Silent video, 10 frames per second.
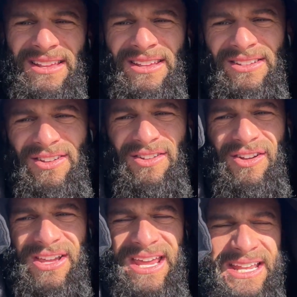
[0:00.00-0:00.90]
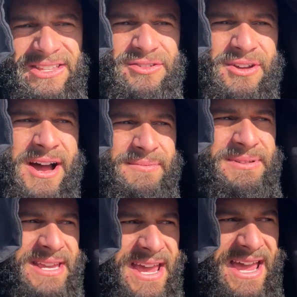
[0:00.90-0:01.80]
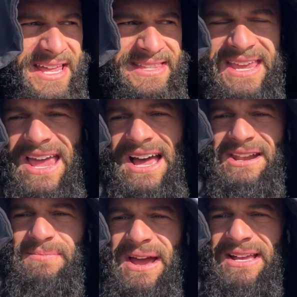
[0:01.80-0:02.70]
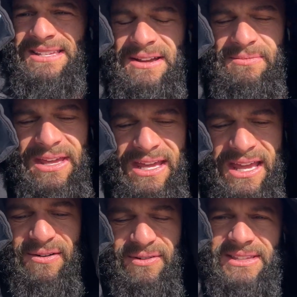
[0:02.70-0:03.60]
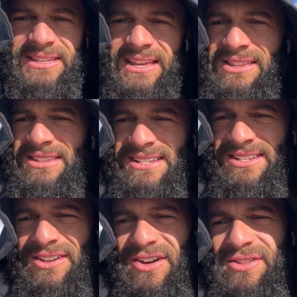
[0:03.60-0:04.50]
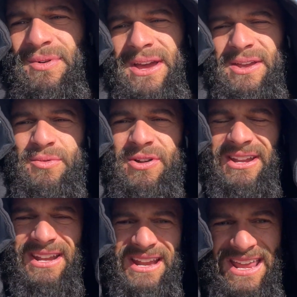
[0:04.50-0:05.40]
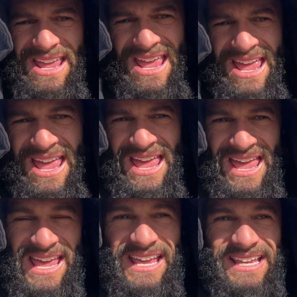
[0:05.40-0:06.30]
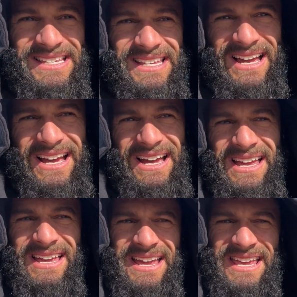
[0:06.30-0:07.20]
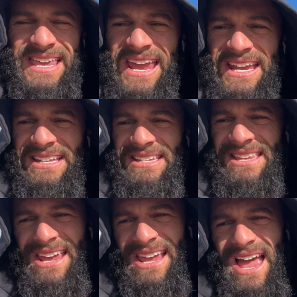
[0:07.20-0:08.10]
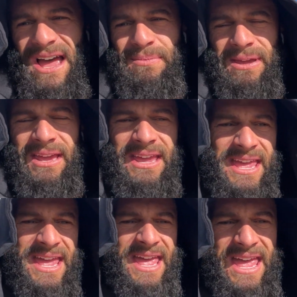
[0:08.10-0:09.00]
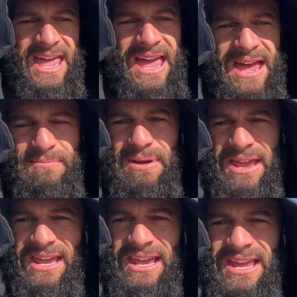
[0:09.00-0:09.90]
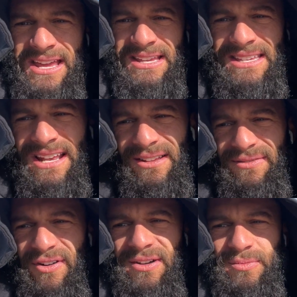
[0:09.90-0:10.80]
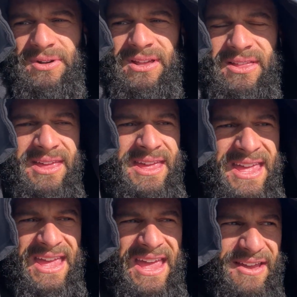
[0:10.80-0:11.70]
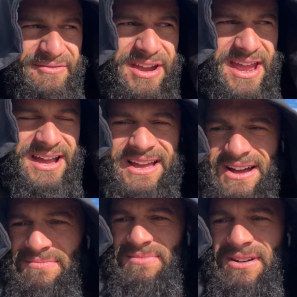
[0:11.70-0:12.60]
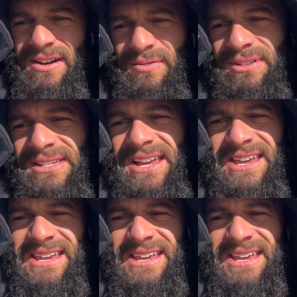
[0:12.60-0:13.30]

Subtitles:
So not getting too upset and down about something if it doesn't go the way you want it is key to staying happy and being satisfied with every outcome, I would say.